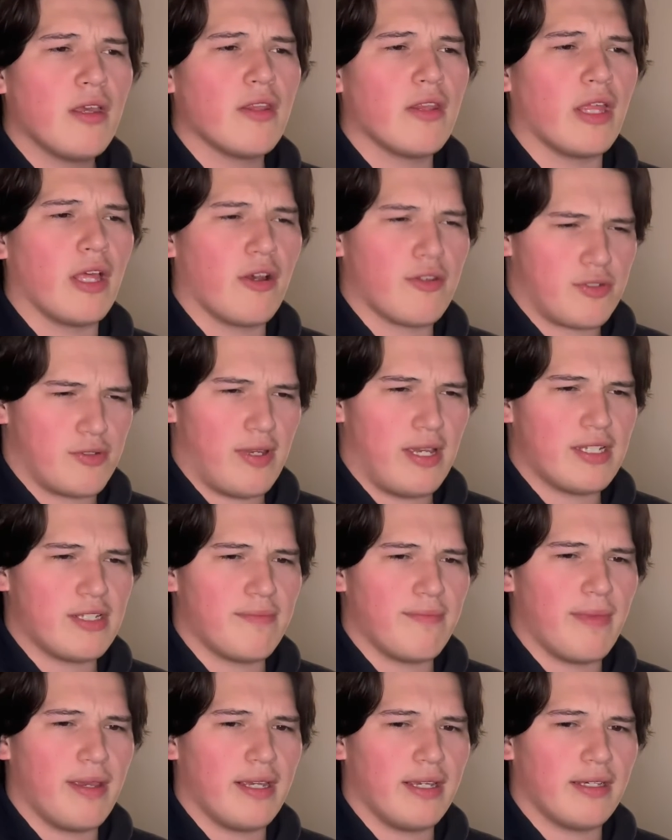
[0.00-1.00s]
they also had
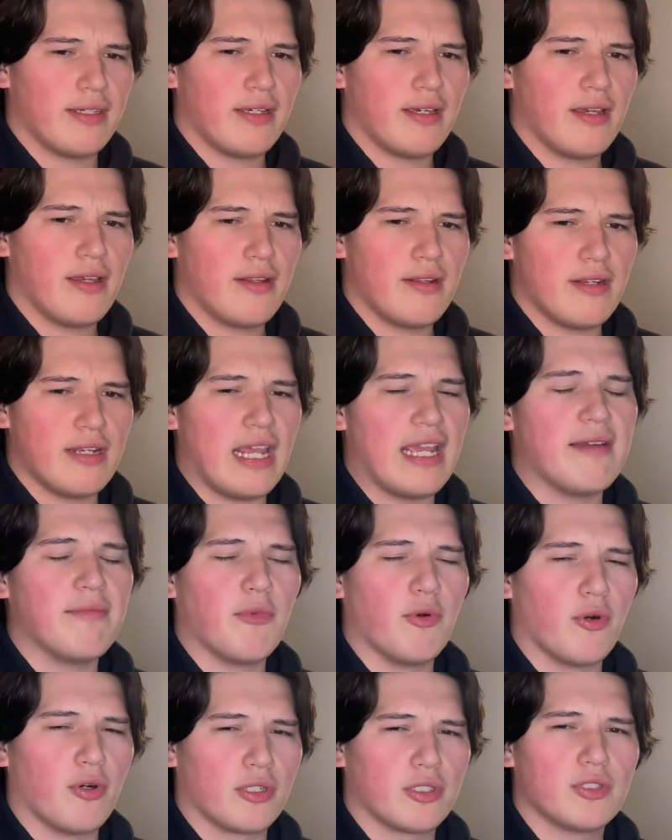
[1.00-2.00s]
to make
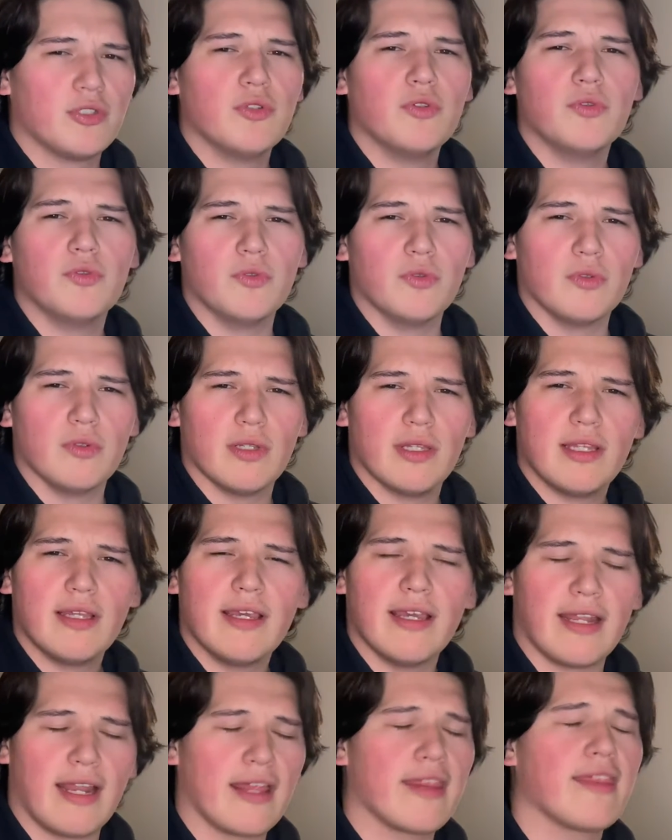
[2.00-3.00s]
Namor cool,
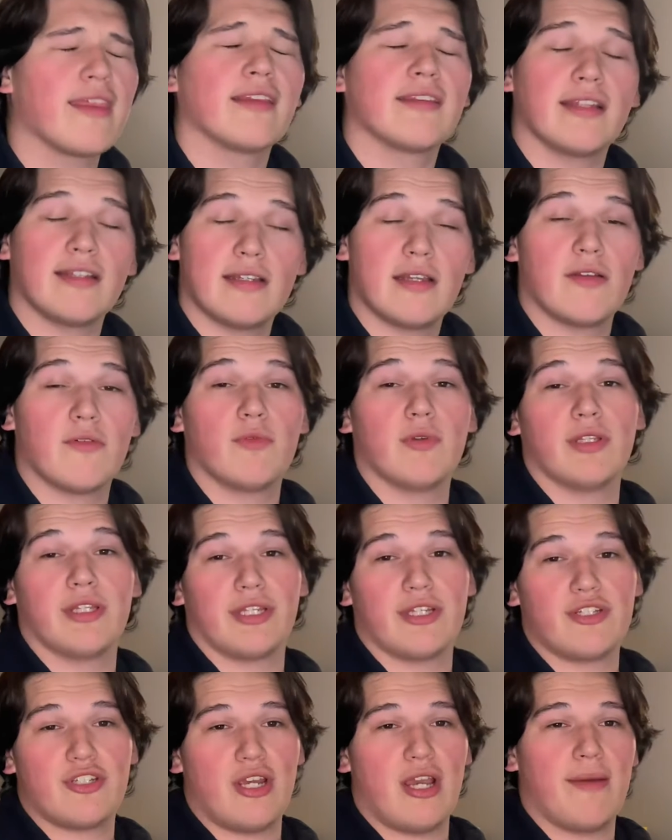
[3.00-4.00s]
and I think they did a really
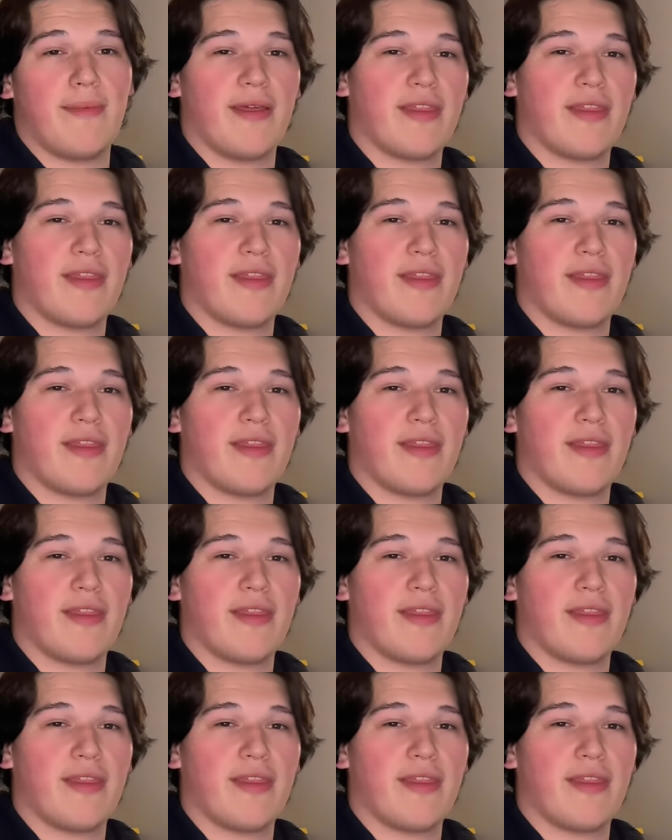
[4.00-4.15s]
good job.